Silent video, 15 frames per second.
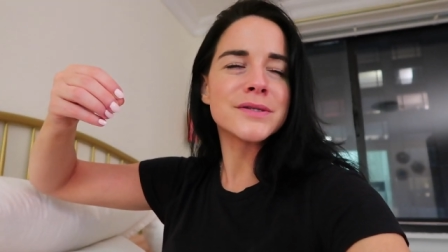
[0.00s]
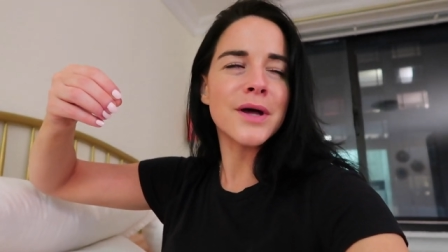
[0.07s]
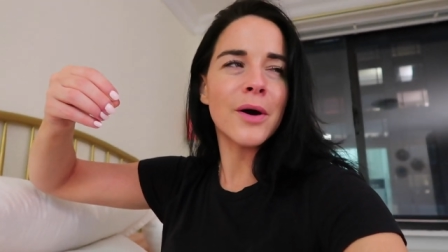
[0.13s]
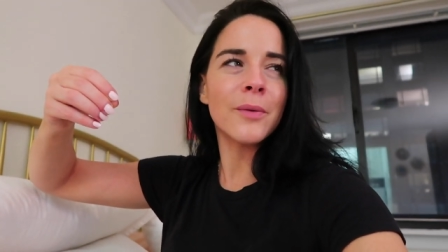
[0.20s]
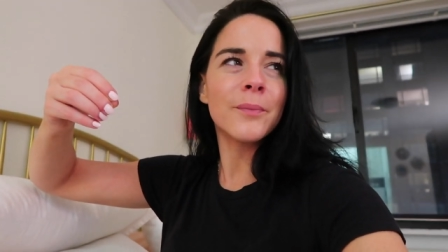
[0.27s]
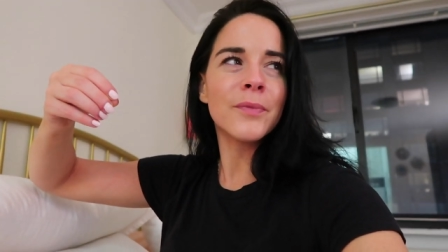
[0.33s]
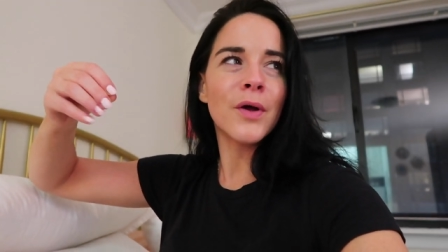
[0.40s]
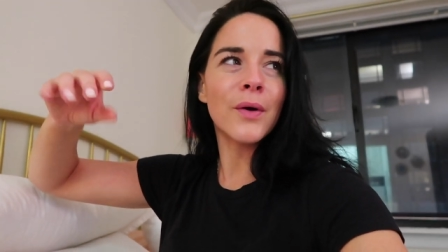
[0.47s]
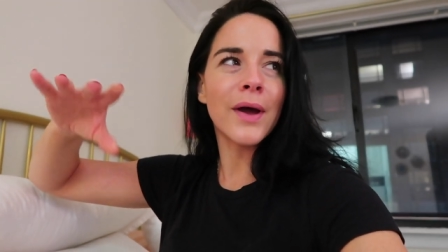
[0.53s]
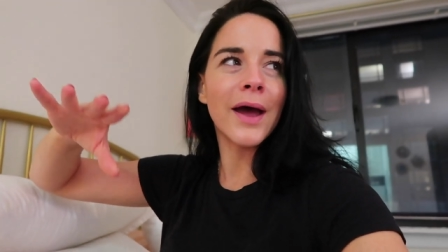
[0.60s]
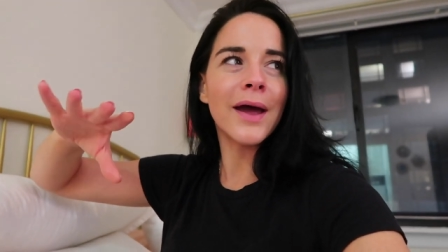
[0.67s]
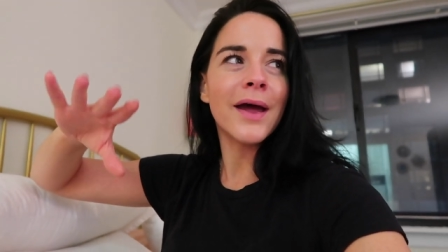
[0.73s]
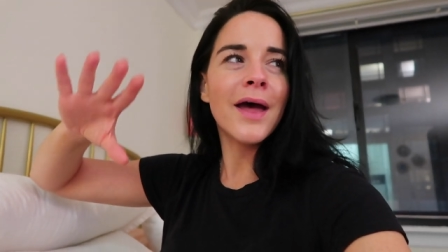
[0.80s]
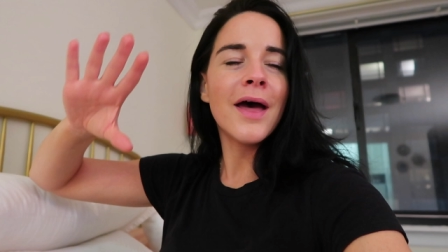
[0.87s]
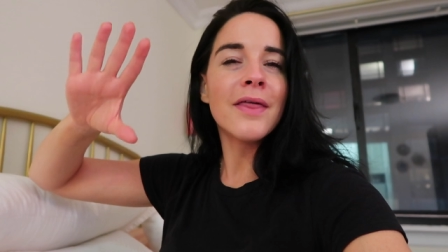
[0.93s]
So,
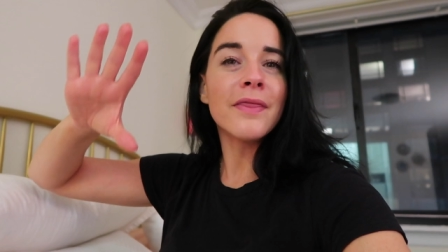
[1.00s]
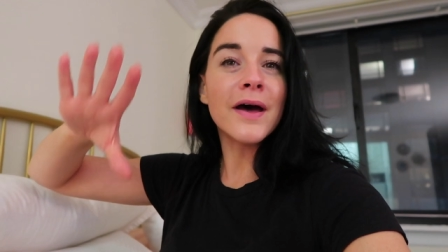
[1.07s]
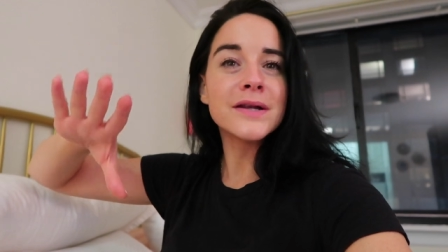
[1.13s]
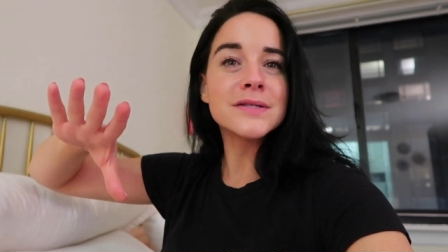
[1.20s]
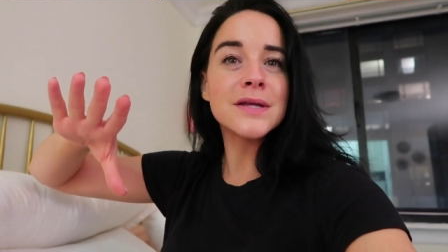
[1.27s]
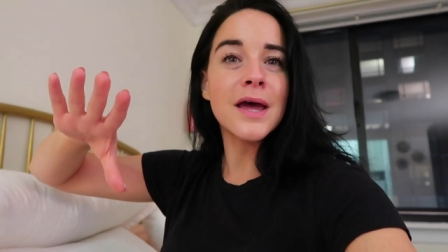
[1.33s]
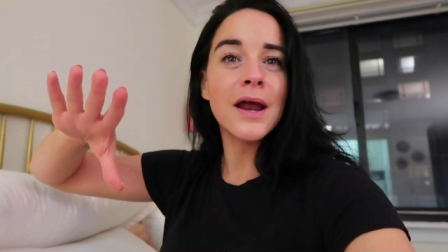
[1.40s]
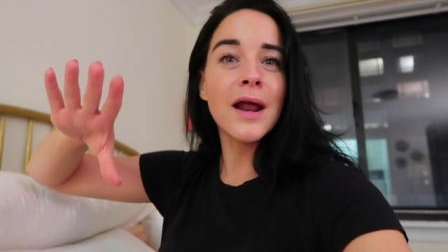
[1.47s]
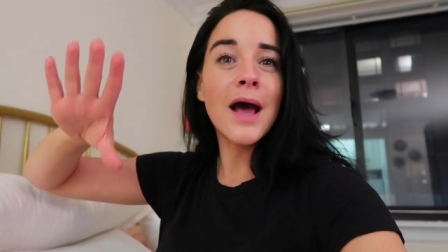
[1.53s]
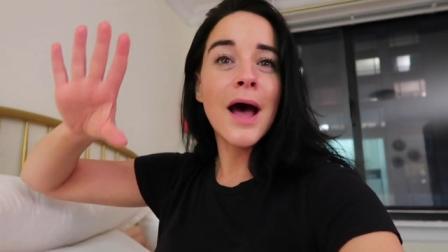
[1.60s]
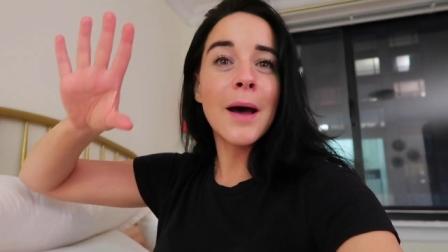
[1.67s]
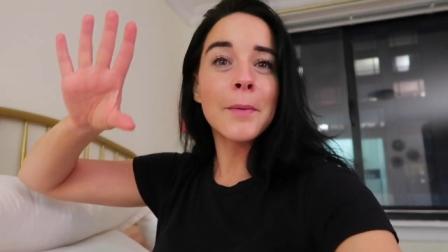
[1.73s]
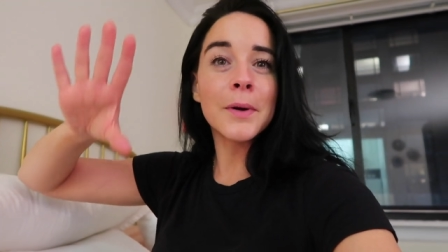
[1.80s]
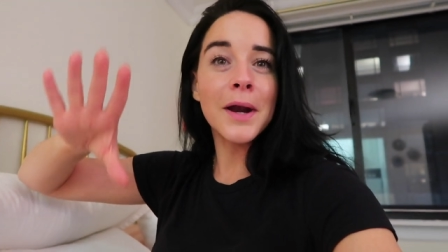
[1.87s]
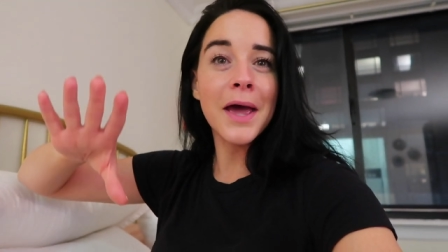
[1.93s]
okay, that's it.
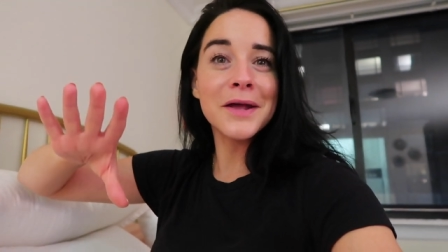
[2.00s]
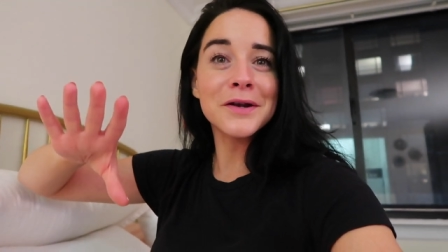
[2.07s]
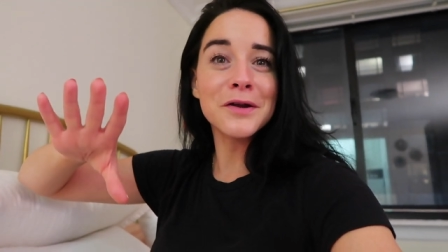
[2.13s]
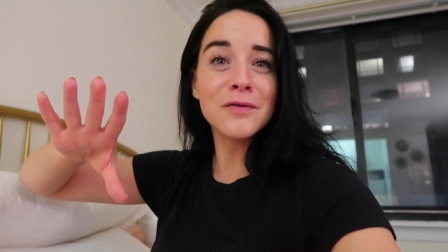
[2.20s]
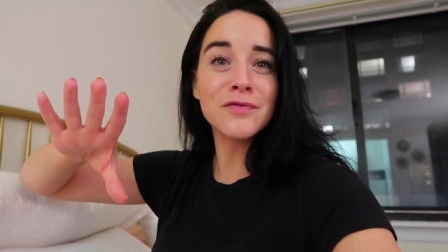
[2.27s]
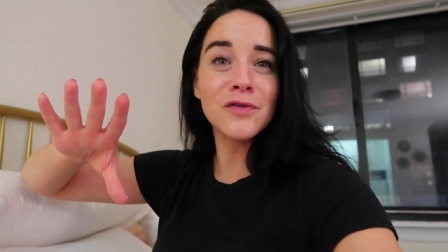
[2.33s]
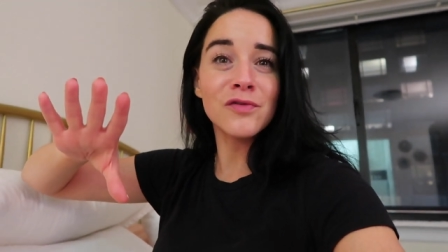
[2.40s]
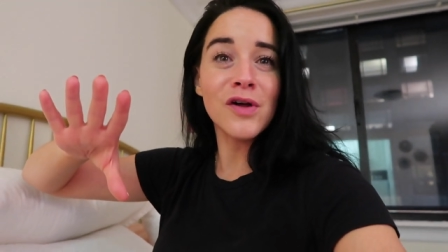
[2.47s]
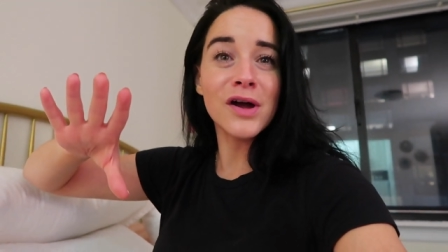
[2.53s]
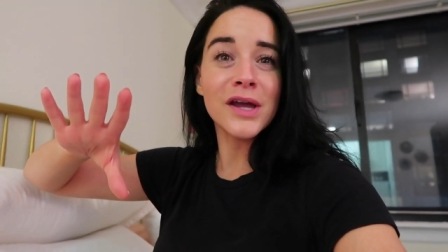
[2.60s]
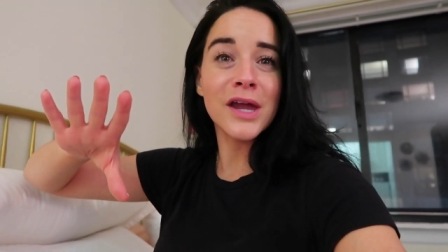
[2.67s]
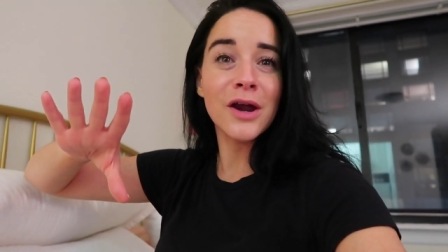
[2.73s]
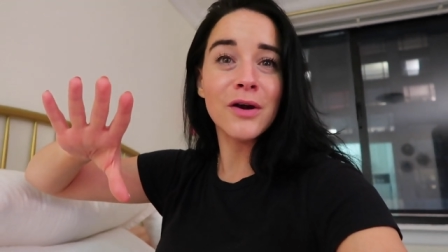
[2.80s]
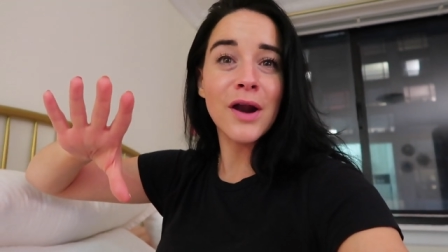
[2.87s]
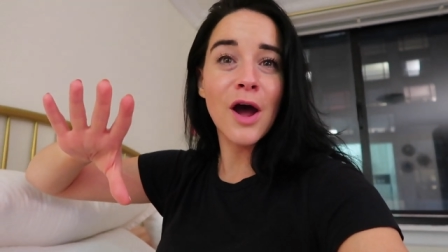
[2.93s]
I'm gonna end off the vlog
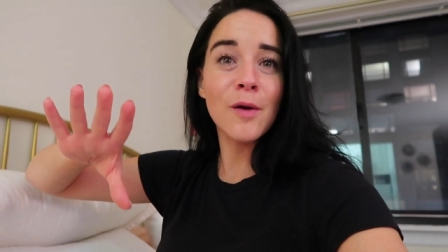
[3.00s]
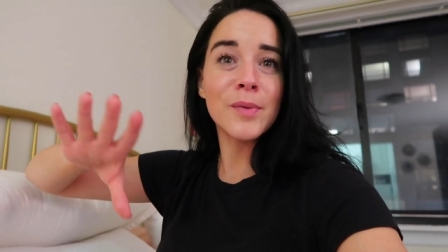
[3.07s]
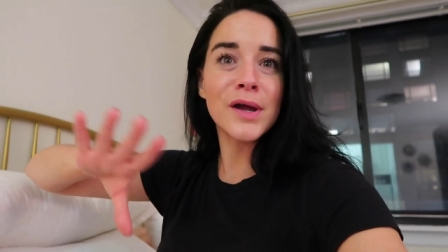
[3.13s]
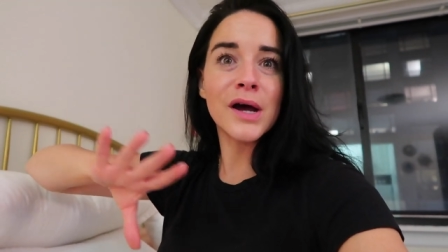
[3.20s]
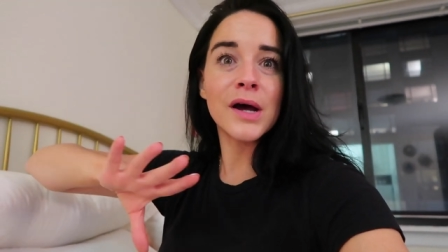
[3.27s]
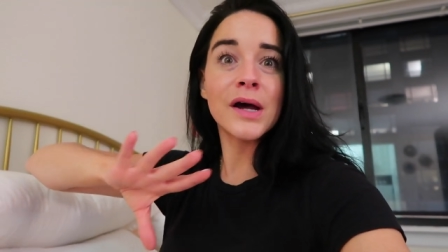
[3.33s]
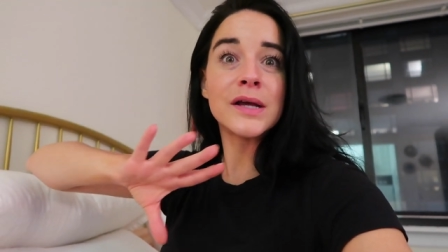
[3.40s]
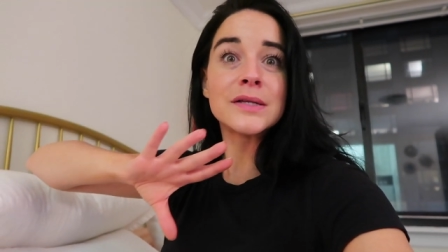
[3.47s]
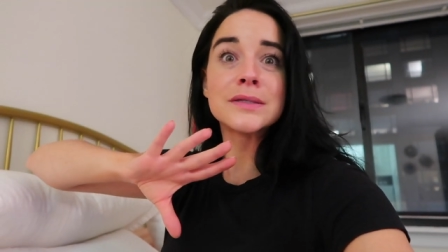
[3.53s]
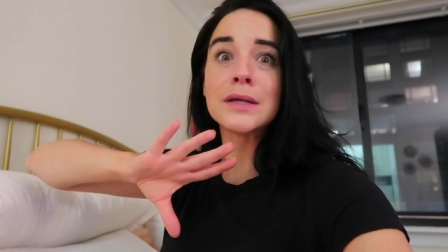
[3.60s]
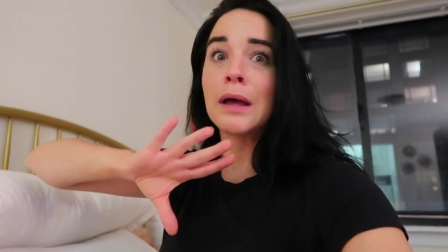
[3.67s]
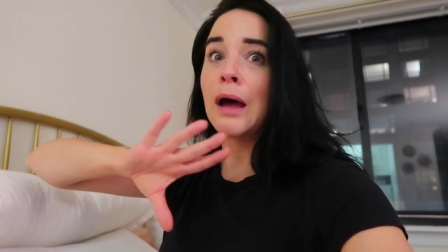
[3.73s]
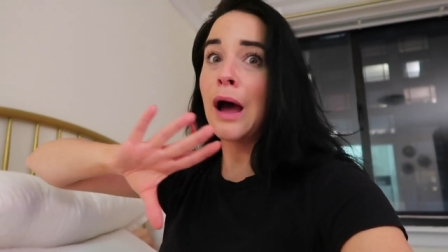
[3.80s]
here now because